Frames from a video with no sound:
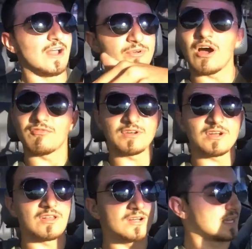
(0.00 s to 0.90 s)
read off it
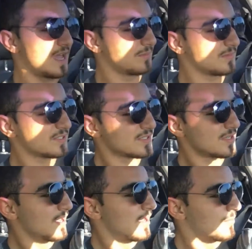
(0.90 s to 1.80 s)
a lot of times
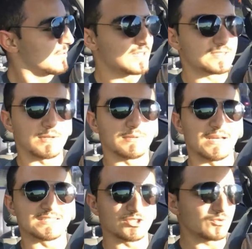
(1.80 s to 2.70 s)
because
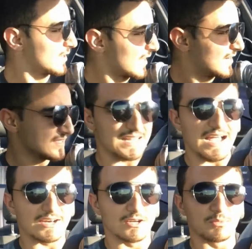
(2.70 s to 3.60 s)
sometimes I just want to get an
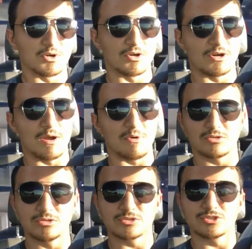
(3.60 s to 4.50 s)
exact number or I'm on
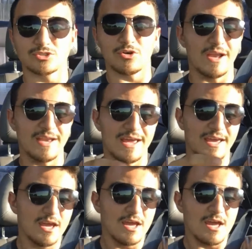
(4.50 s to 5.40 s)
cruise control.
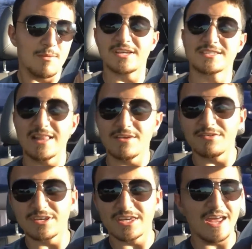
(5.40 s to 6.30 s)
And because I live
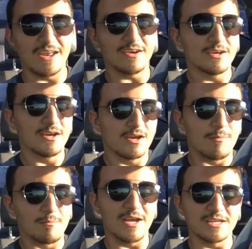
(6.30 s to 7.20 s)
in Canada,
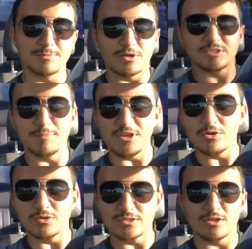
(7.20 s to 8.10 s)
my
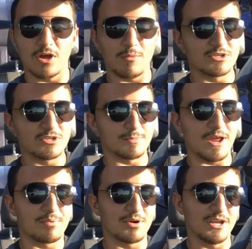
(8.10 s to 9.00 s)
speedo is in kilometers, but I
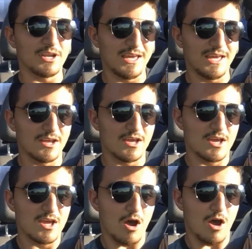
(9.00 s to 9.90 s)
put it
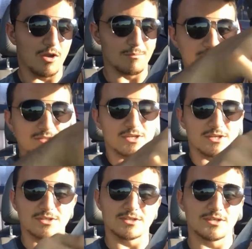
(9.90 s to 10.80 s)
on miles
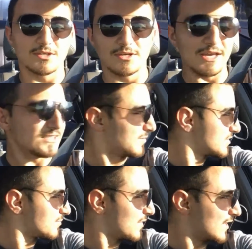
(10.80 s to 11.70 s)
on the heads-up
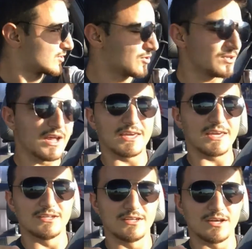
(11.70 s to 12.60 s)
display so that I
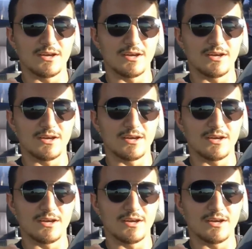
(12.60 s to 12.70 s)
can